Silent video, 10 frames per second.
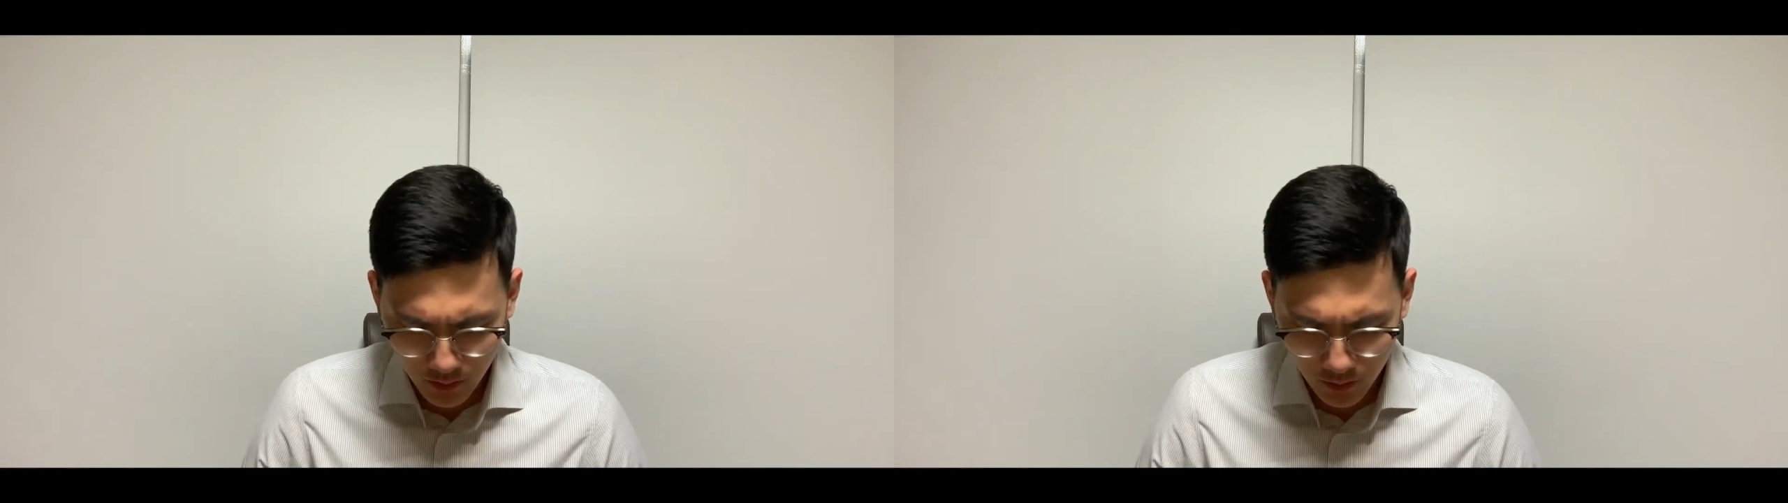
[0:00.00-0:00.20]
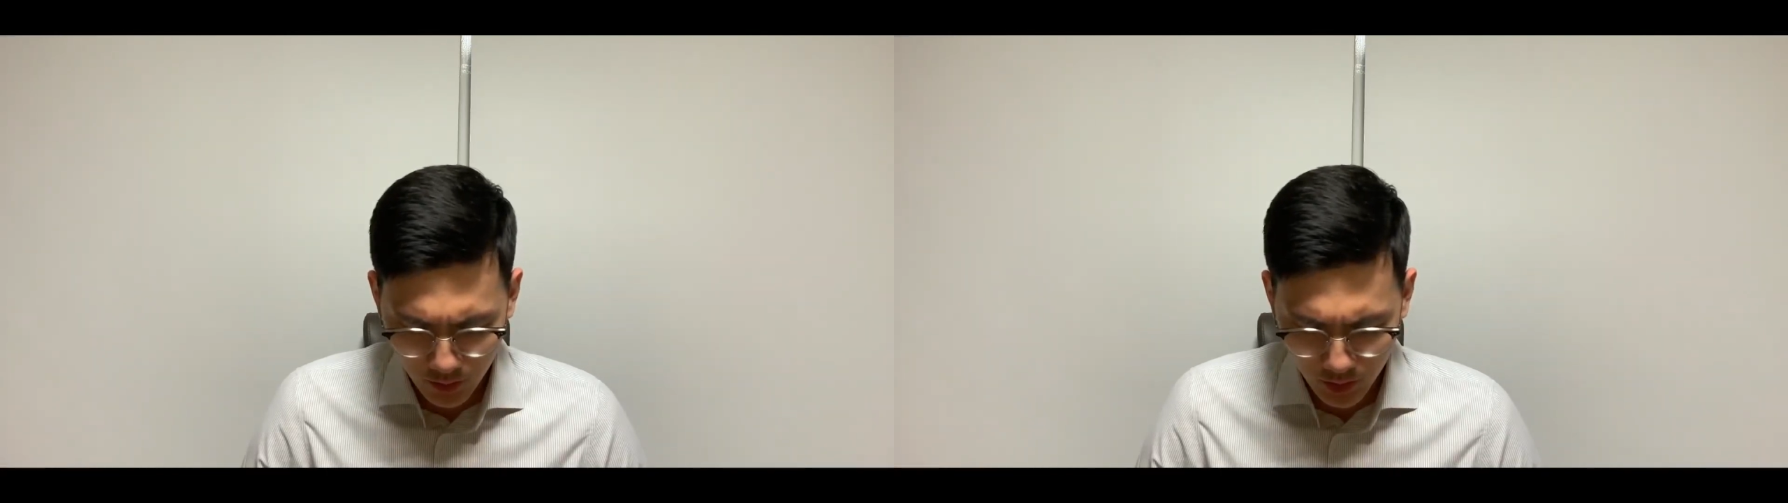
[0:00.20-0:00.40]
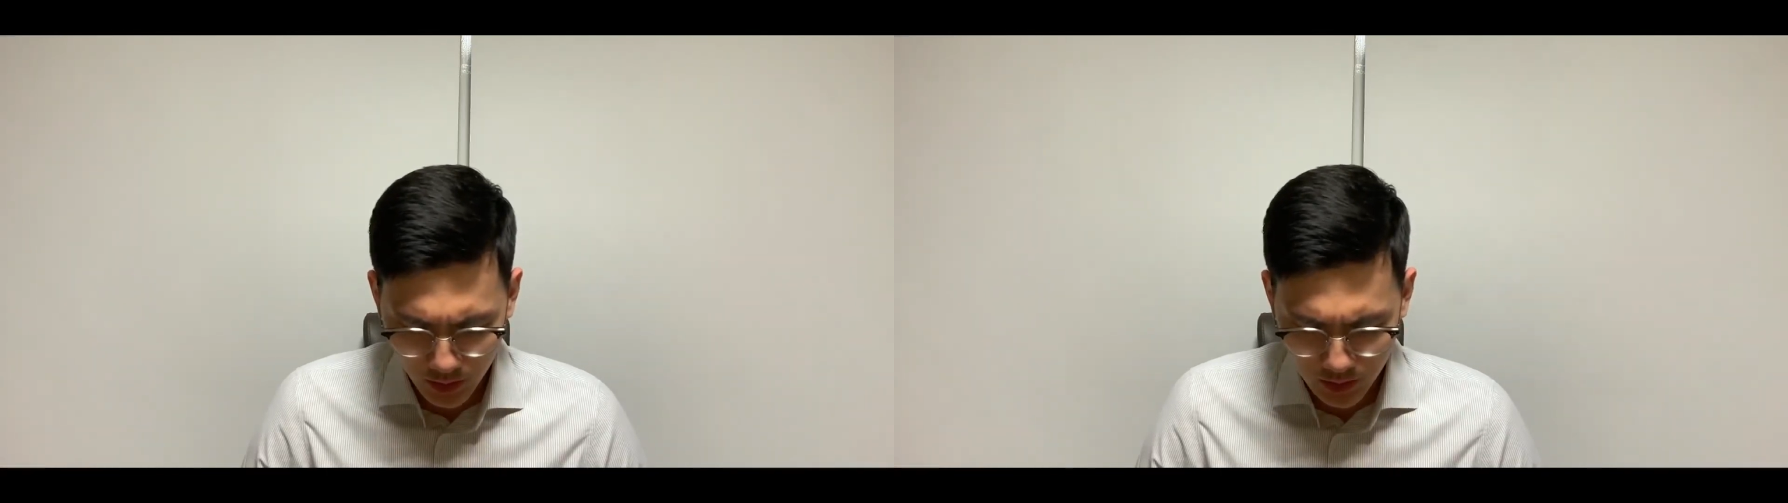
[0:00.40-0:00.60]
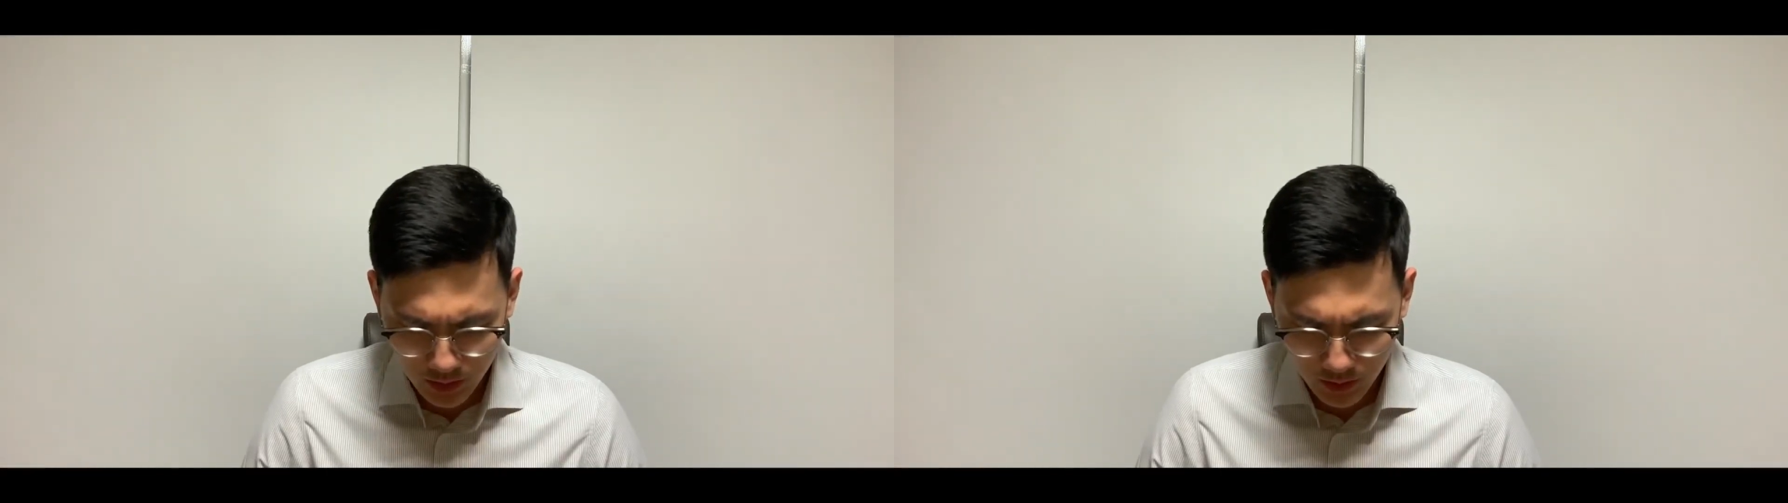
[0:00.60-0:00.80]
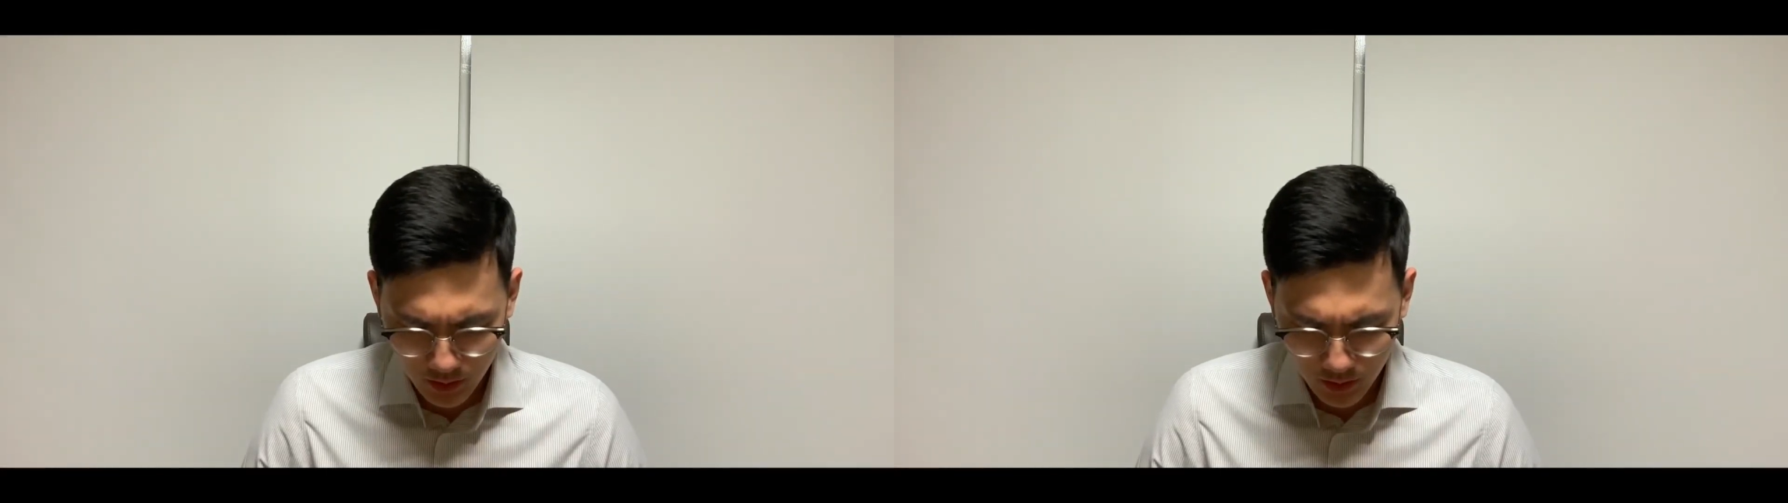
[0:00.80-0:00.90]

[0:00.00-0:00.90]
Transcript: our things,